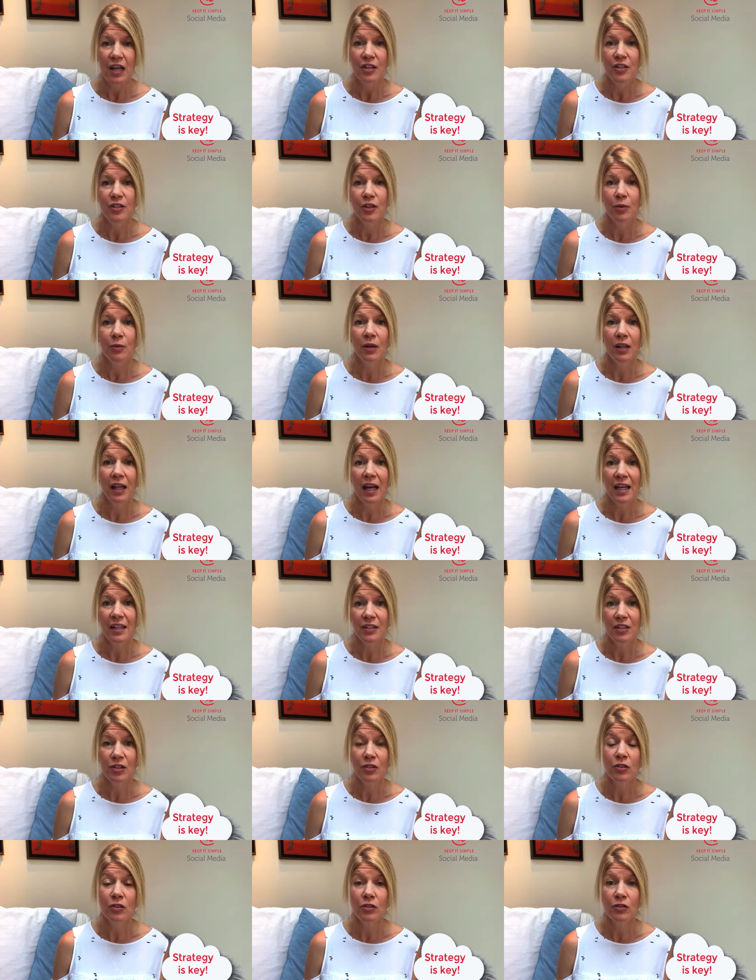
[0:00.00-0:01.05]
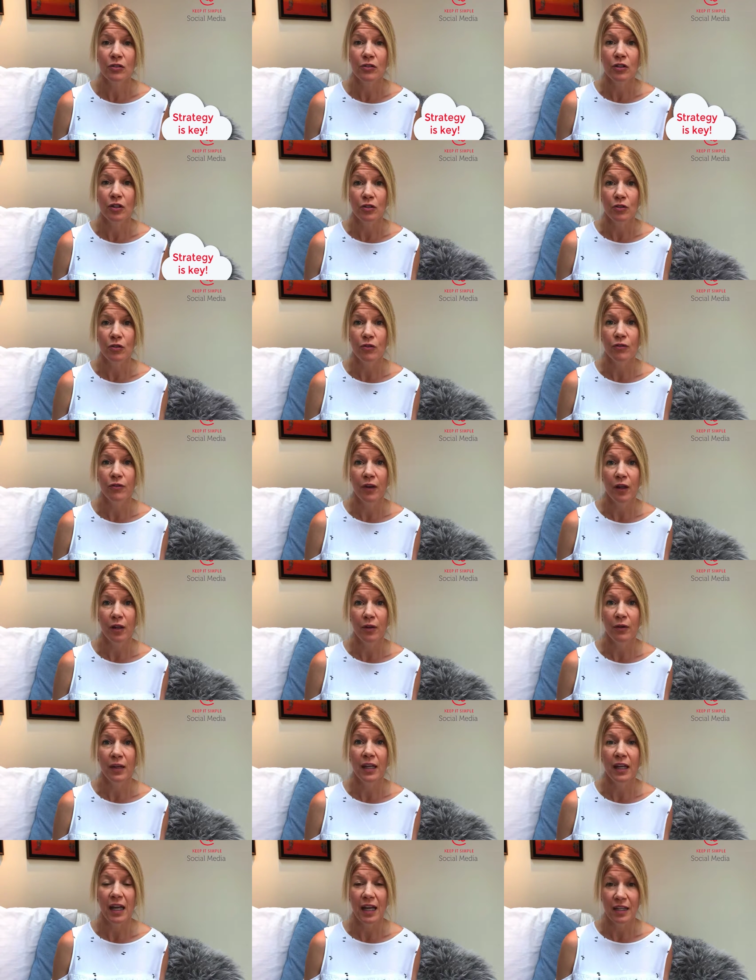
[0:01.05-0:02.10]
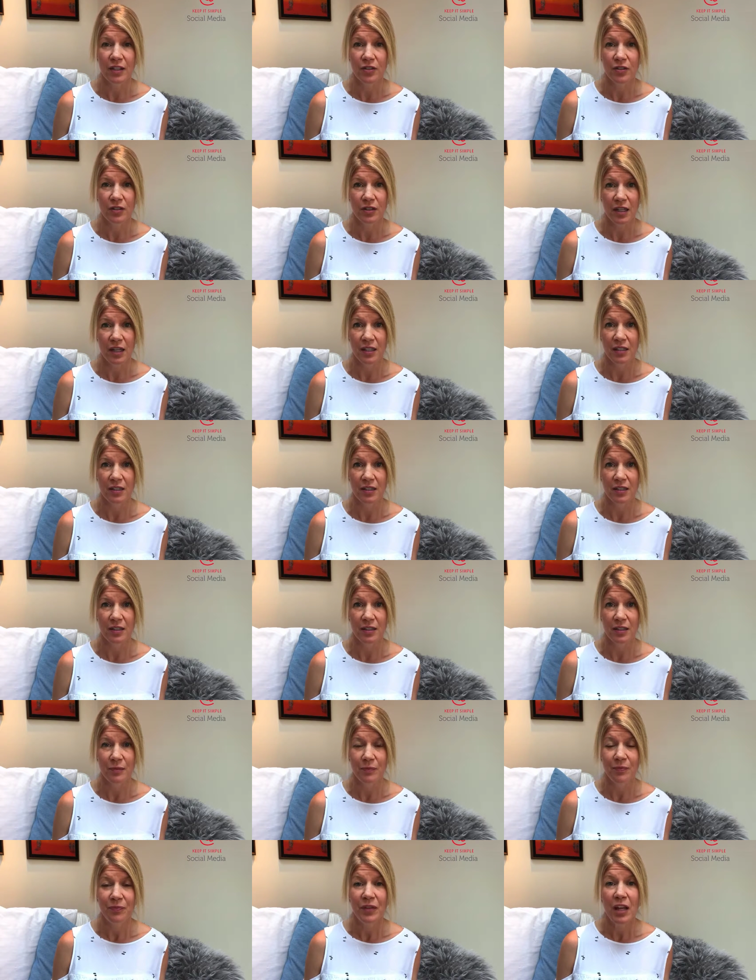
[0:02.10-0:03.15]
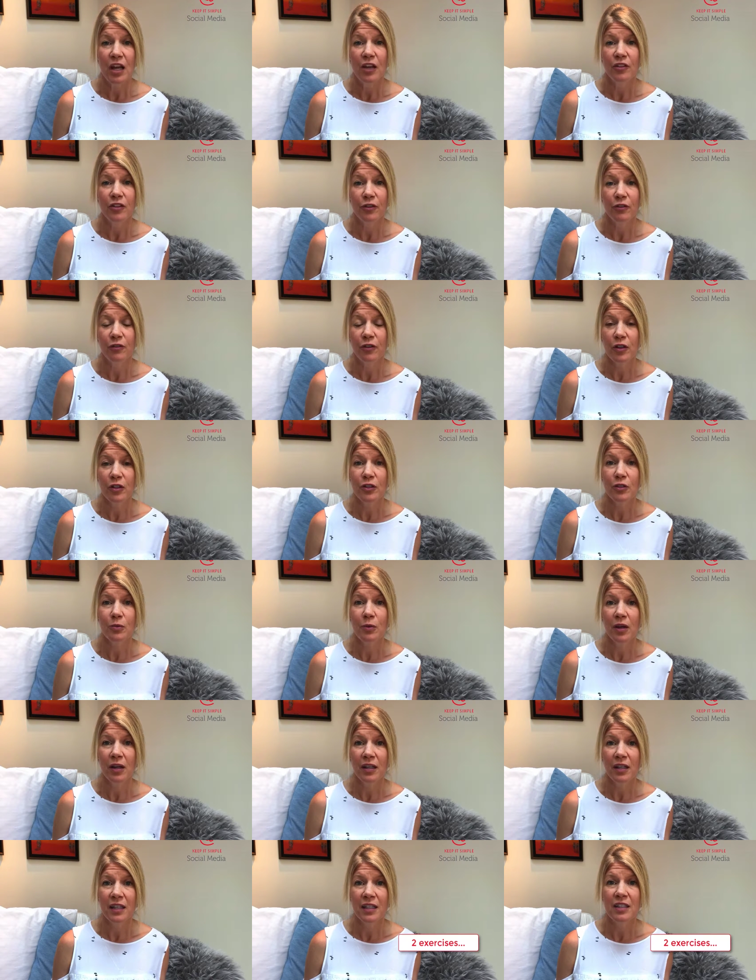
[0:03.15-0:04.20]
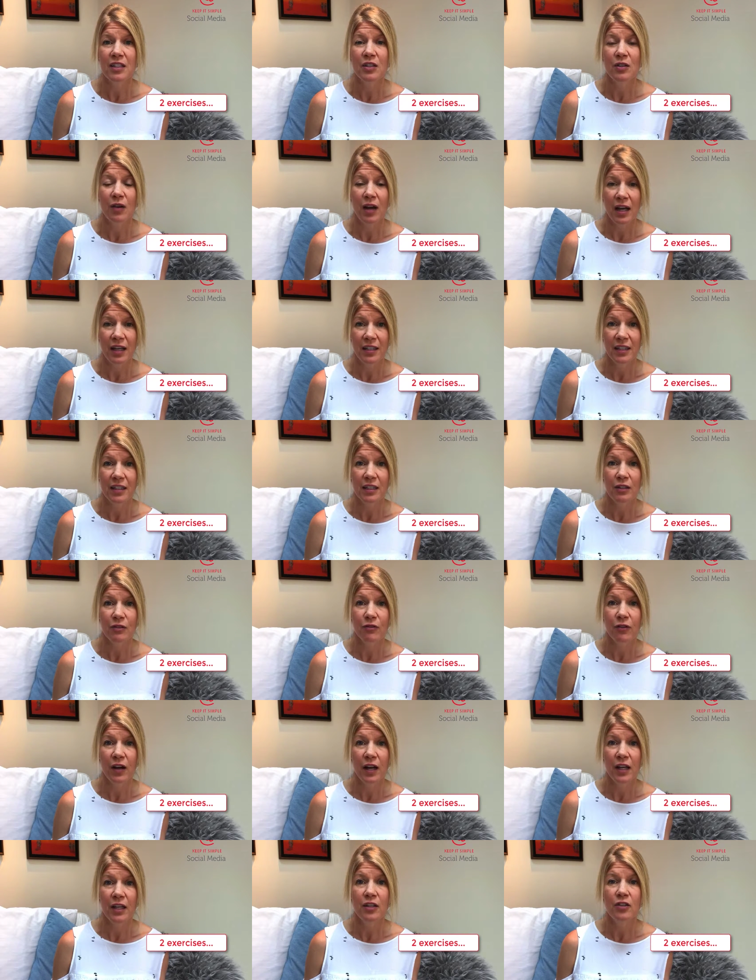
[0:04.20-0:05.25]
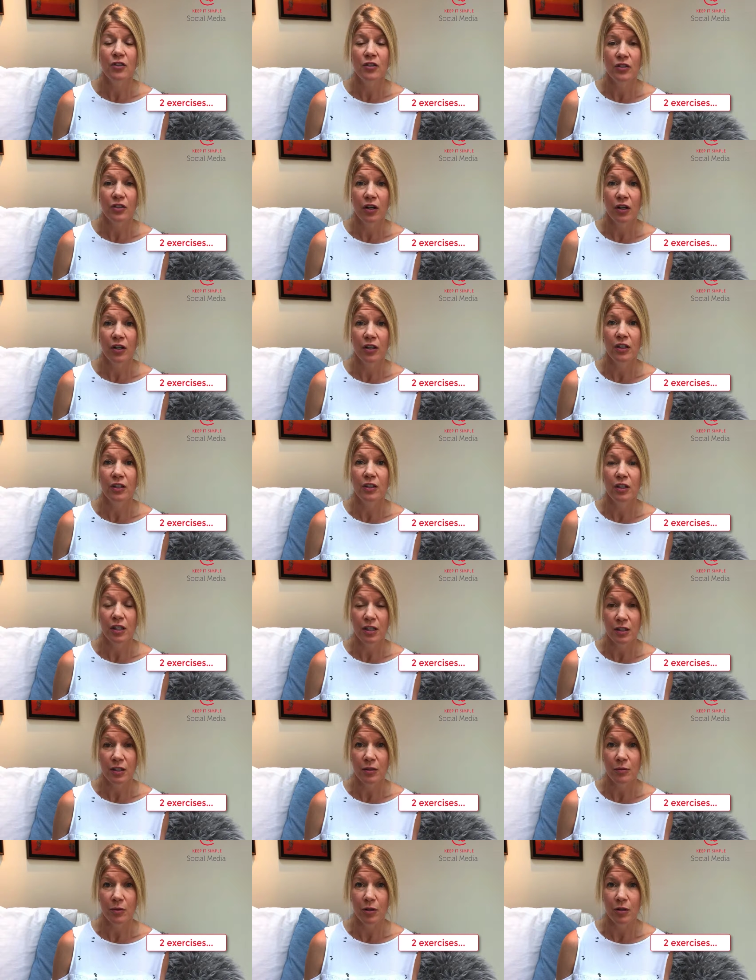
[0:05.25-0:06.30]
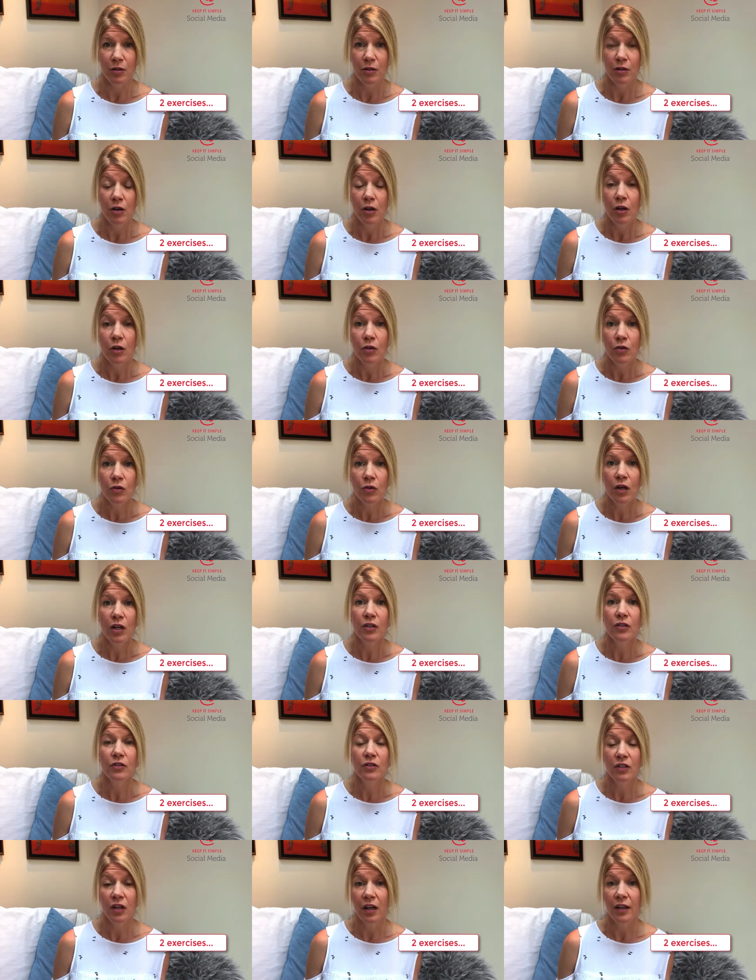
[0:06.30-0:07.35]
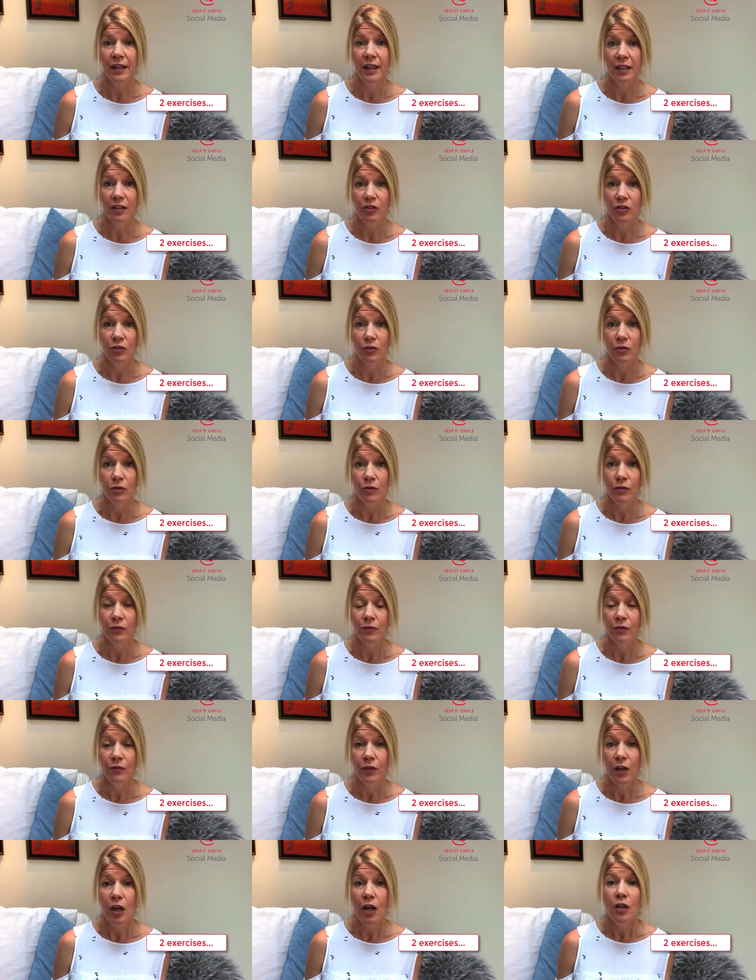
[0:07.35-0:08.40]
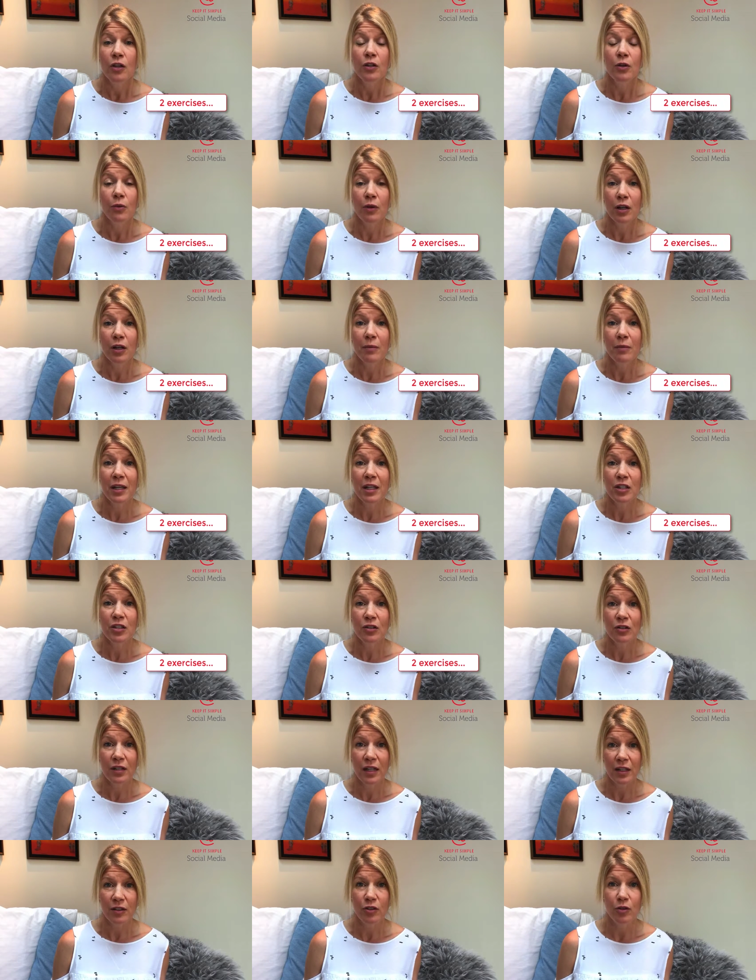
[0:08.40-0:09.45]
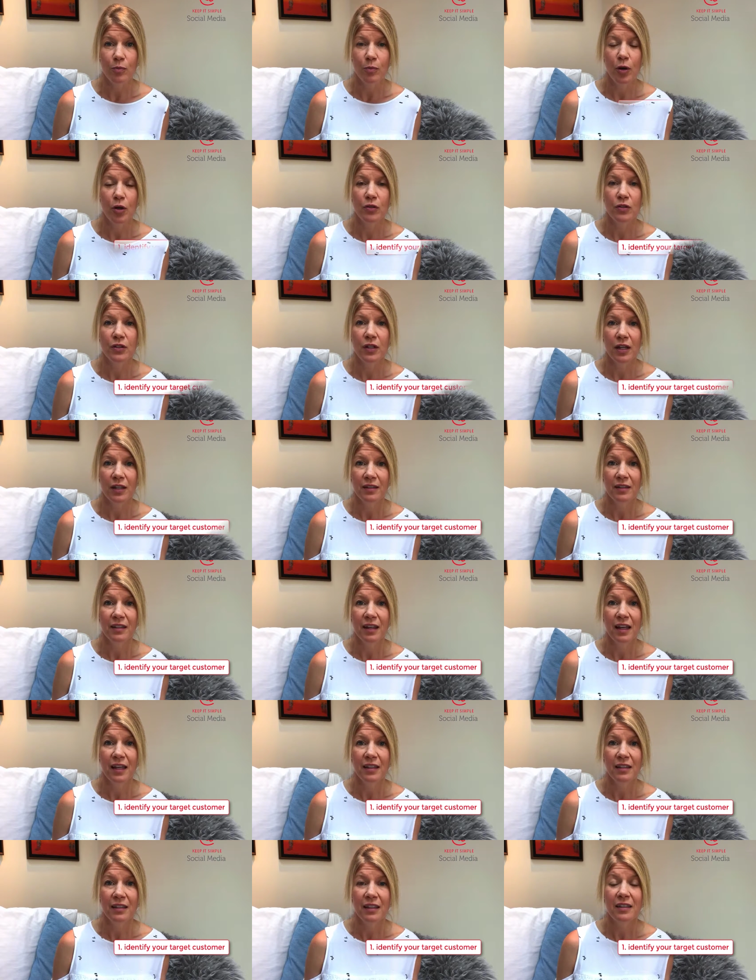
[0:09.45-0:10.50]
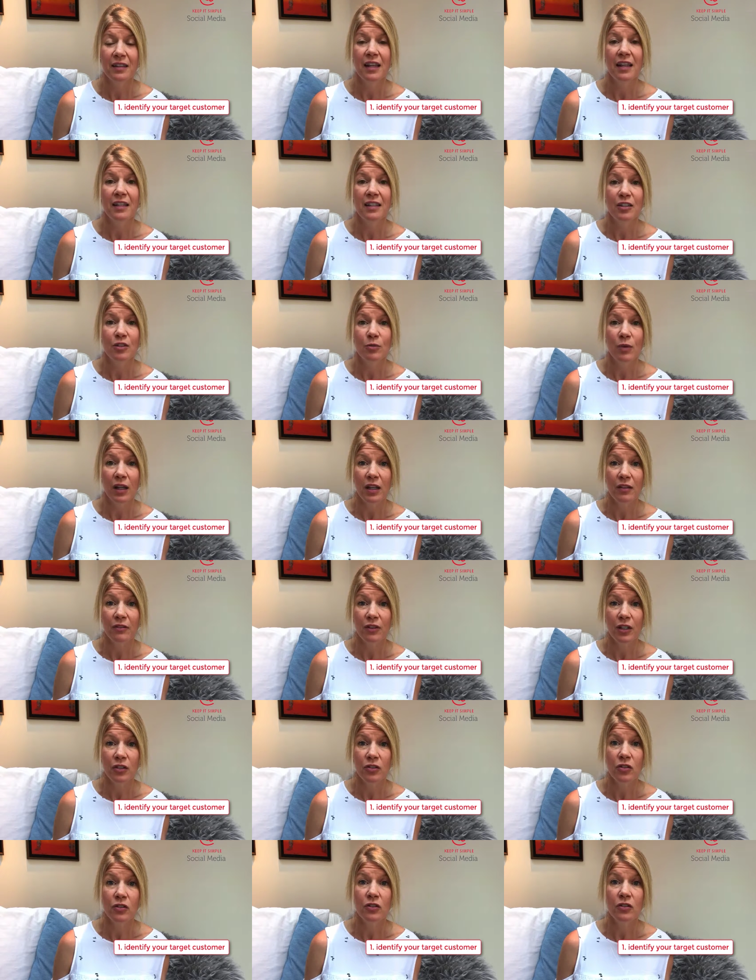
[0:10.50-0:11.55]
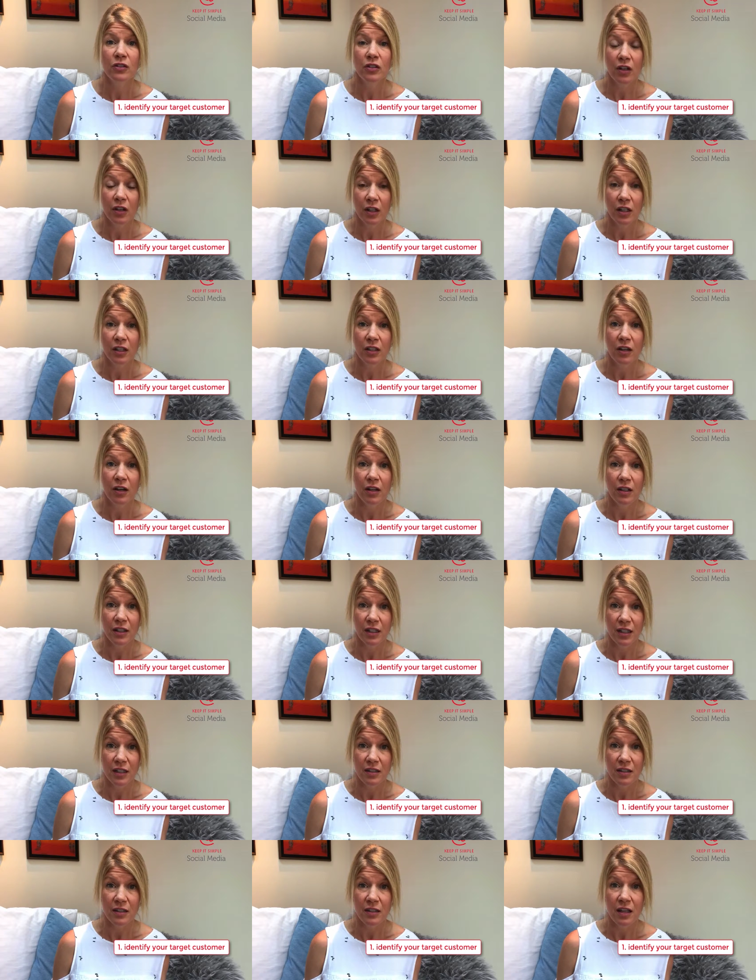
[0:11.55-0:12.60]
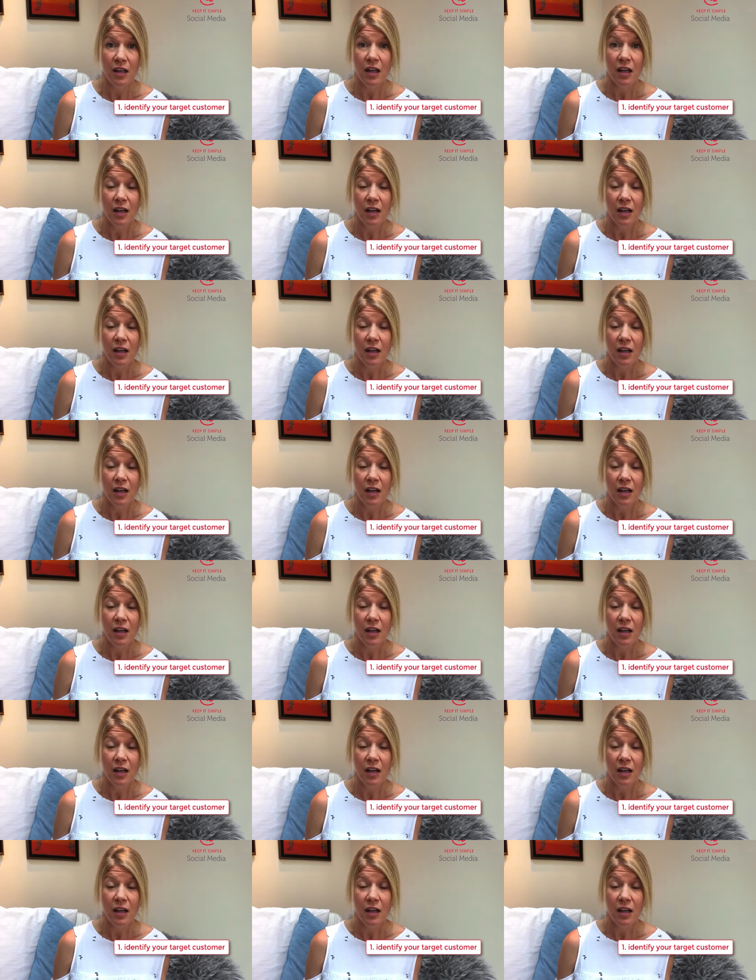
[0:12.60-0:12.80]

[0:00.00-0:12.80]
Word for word: So we'll ask you to do the two following exercises. The first one is to identify your target customer. Who are you talking to? You want to make sure that you post content that is relevant to your target audience